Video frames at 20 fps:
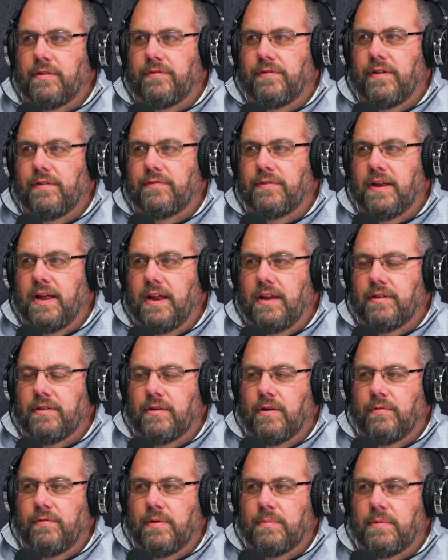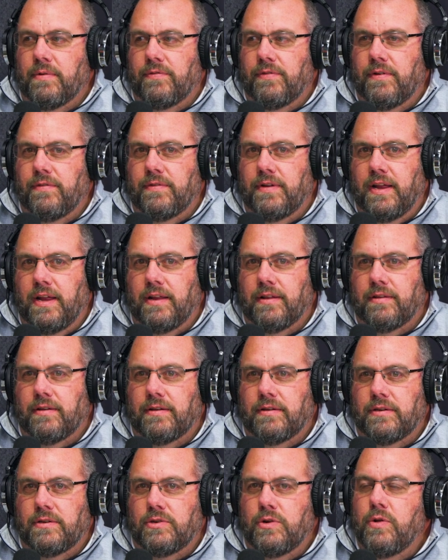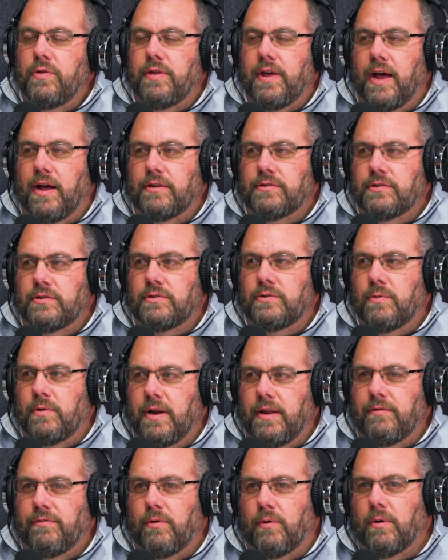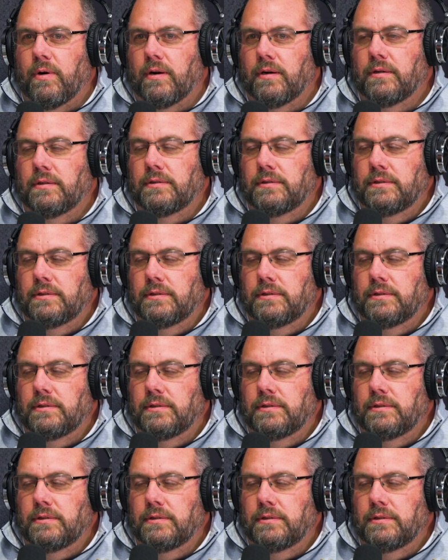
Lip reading: the 15th, November 15th, 2024.